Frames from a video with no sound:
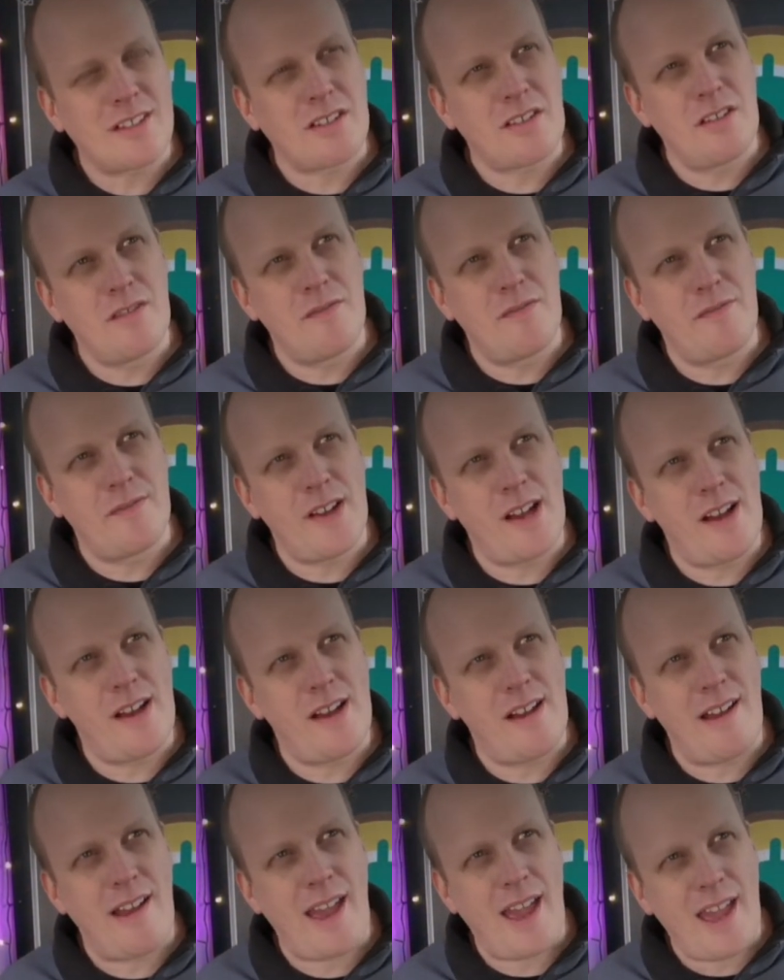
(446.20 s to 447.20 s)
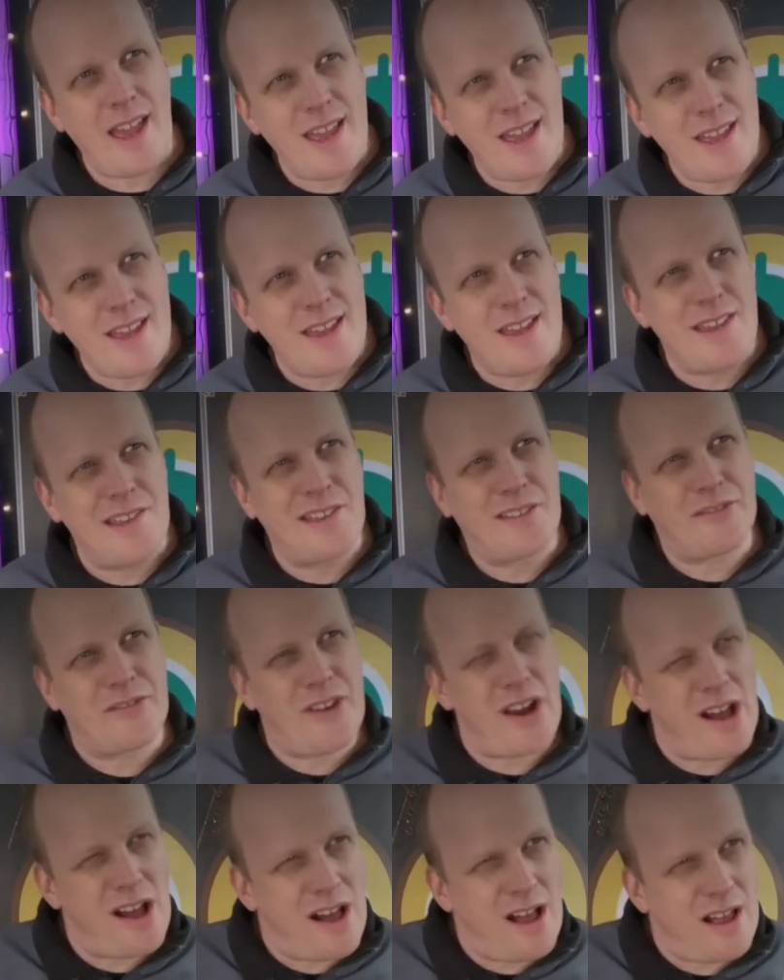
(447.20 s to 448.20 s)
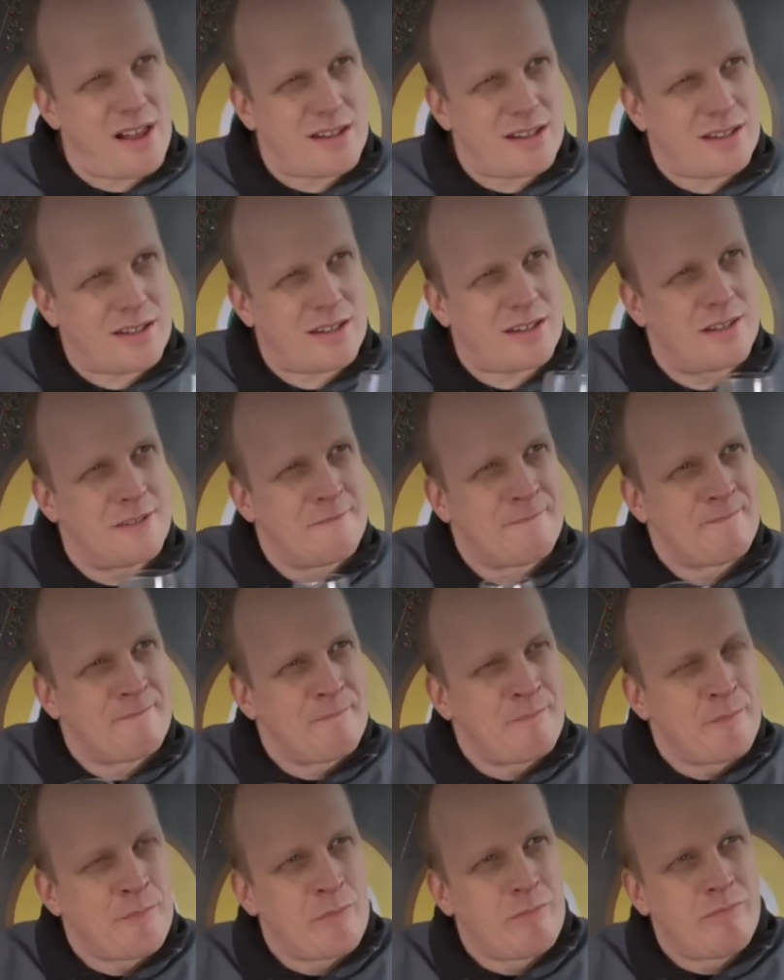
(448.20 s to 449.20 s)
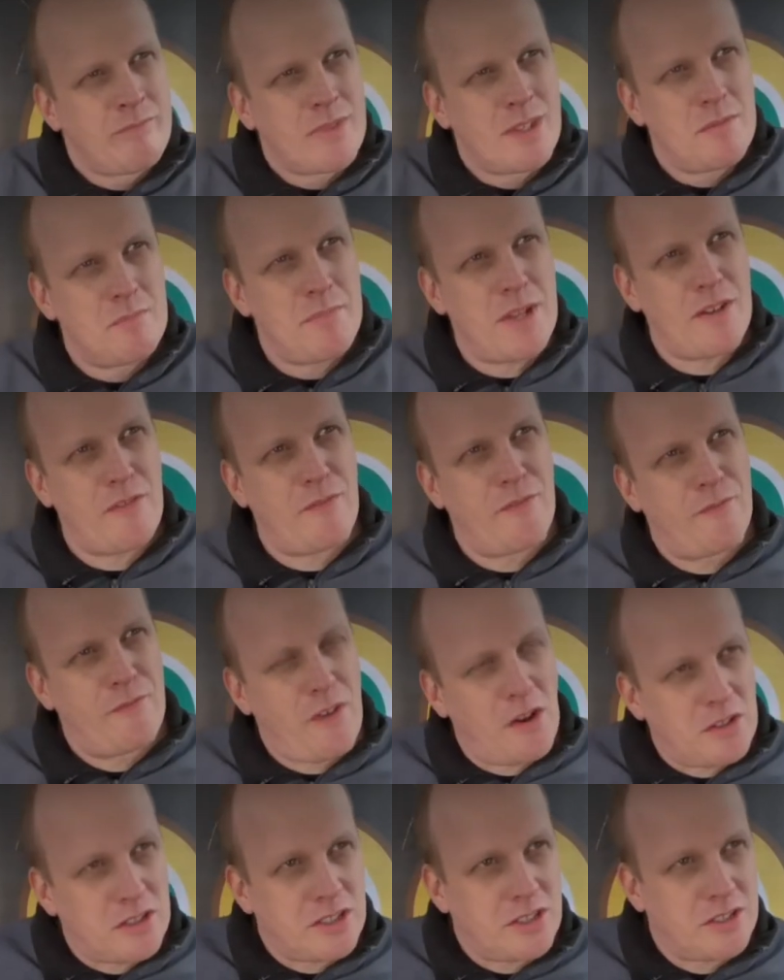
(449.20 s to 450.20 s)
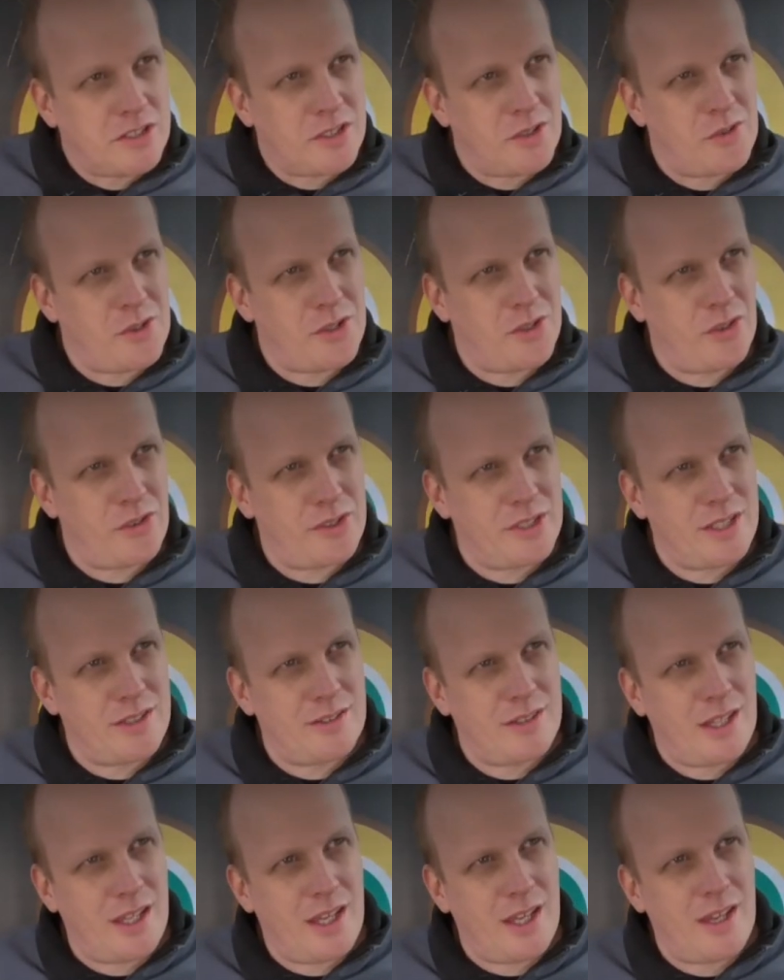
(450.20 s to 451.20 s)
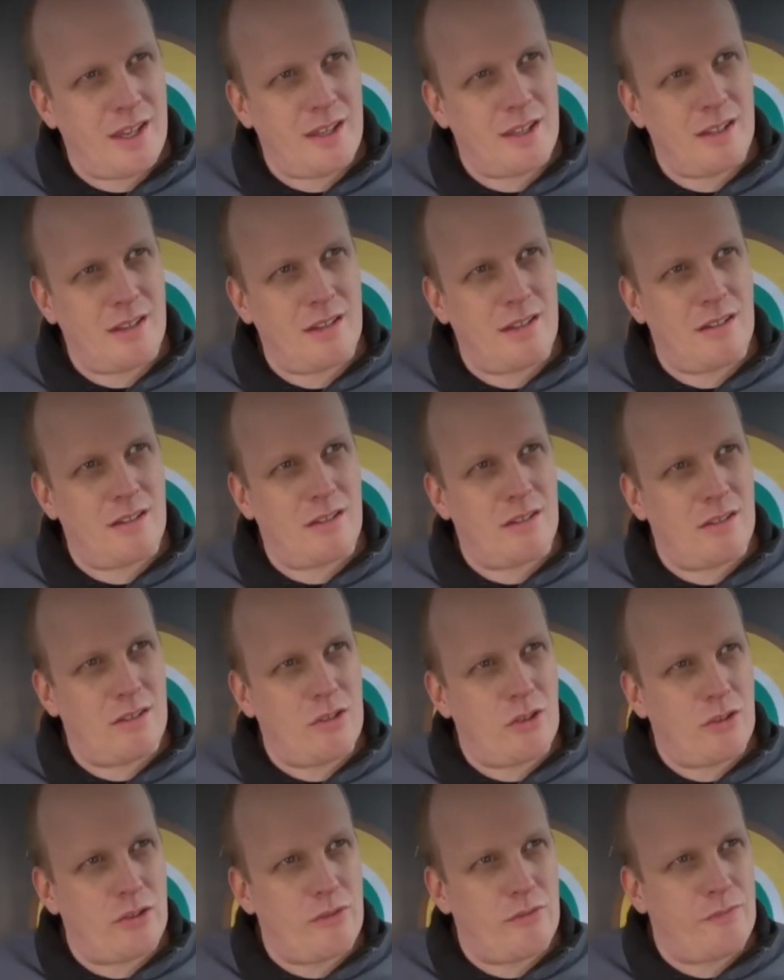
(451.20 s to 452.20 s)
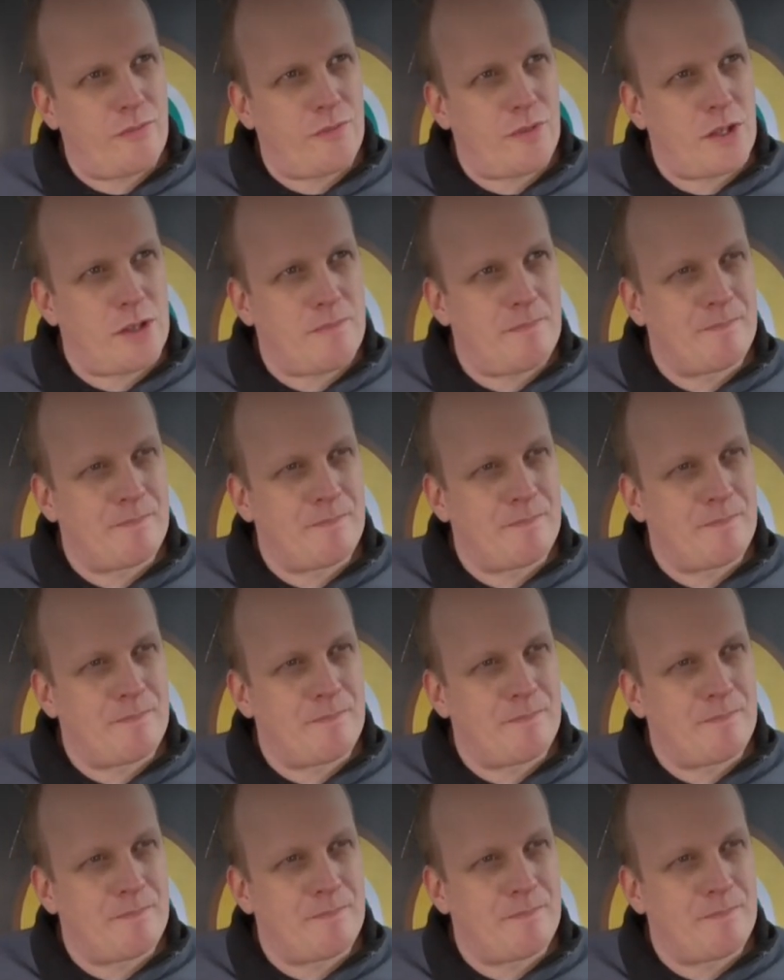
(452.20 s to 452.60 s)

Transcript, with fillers: of hay, grass, a bit of funk going on in there. A lot of